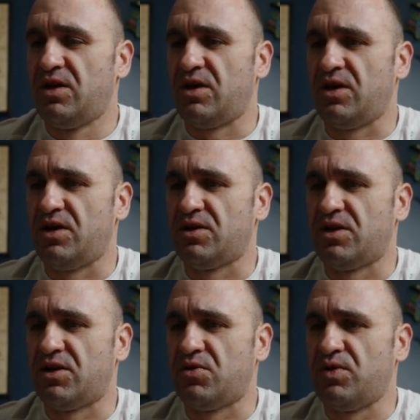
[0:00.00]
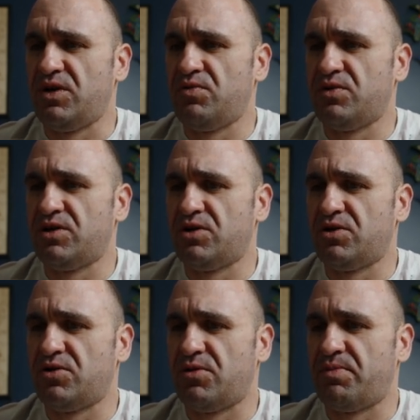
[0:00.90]
And we
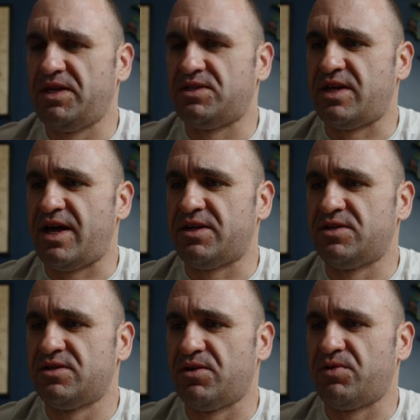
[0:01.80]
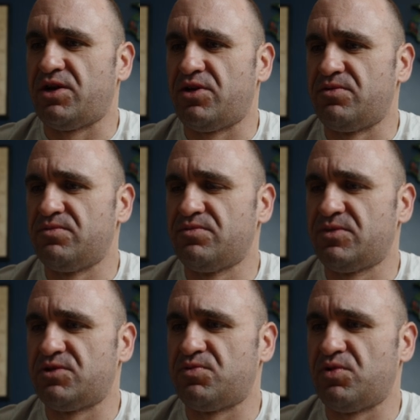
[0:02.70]
will paste that. There we go.
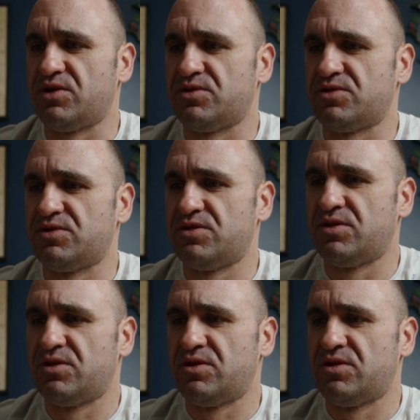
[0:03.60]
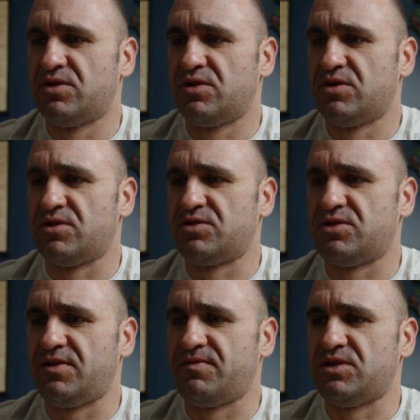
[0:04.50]
This works. Let's
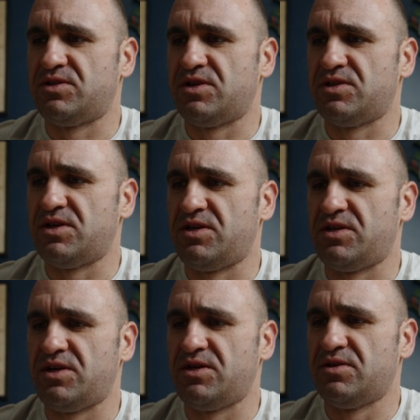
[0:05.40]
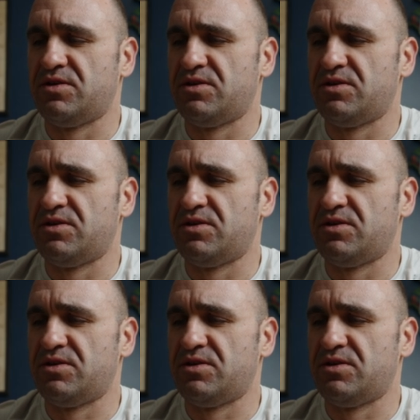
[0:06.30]
see if this does anything.